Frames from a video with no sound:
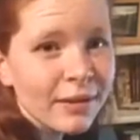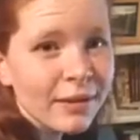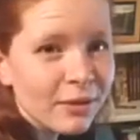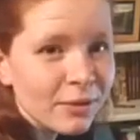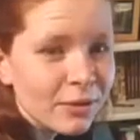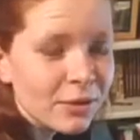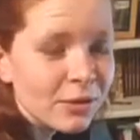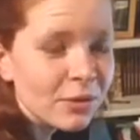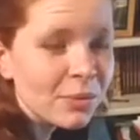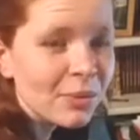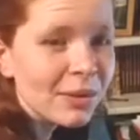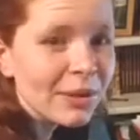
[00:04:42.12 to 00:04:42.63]

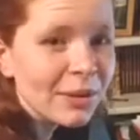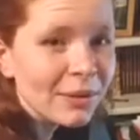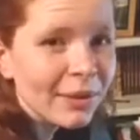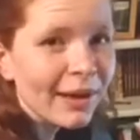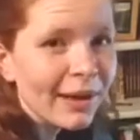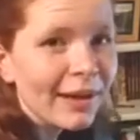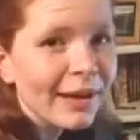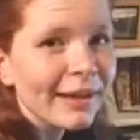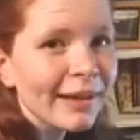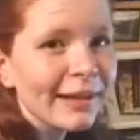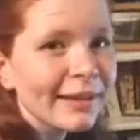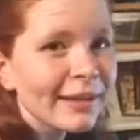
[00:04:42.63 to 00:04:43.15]
You're doing
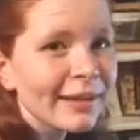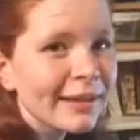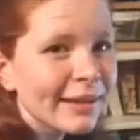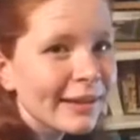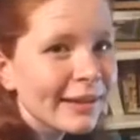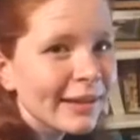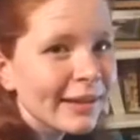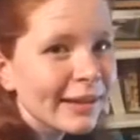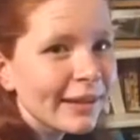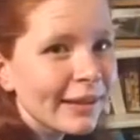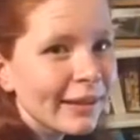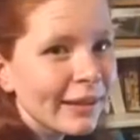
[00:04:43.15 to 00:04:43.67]
great.
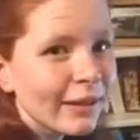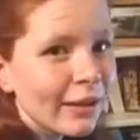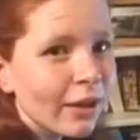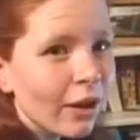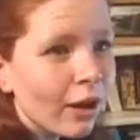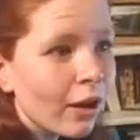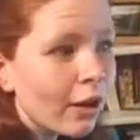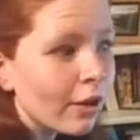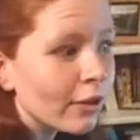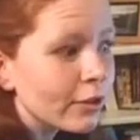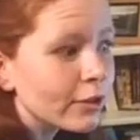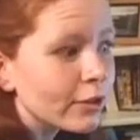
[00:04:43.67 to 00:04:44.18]

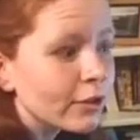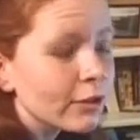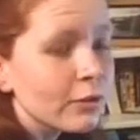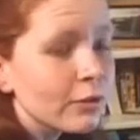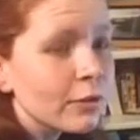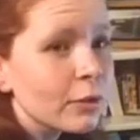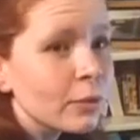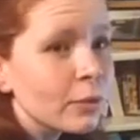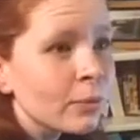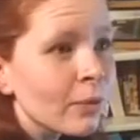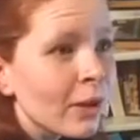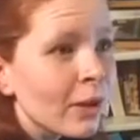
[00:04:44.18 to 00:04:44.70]
Also,
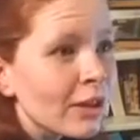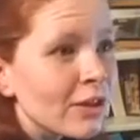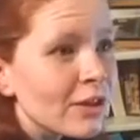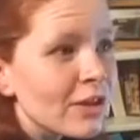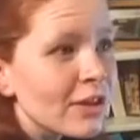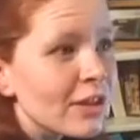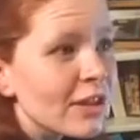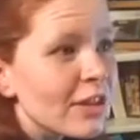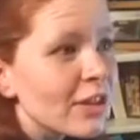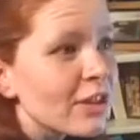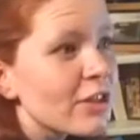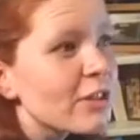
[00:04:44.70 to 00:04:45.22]
if you're
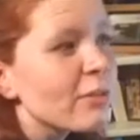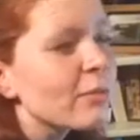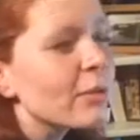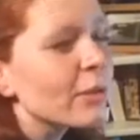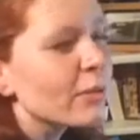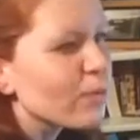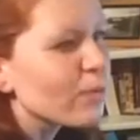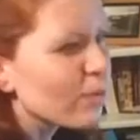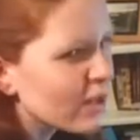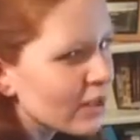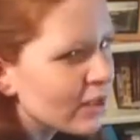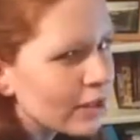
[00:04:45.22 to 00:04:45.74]
watching this, you are
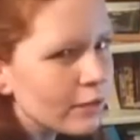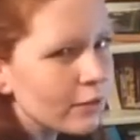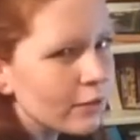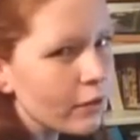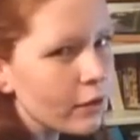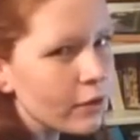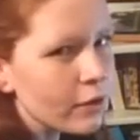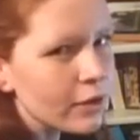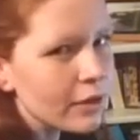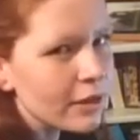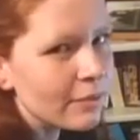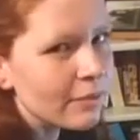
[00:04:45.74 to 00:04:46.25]
really
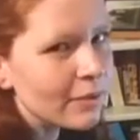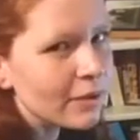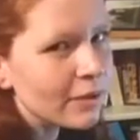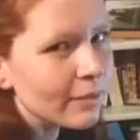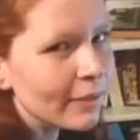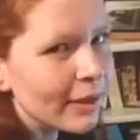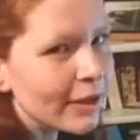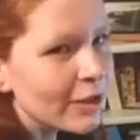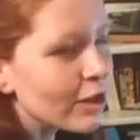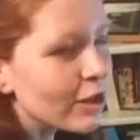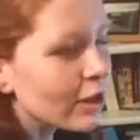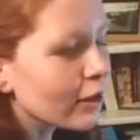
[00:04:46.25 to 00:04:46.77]
far deep into
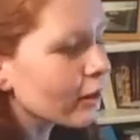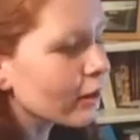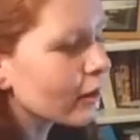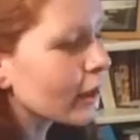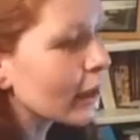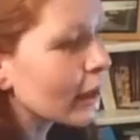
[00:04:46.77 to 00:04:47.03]
my channel,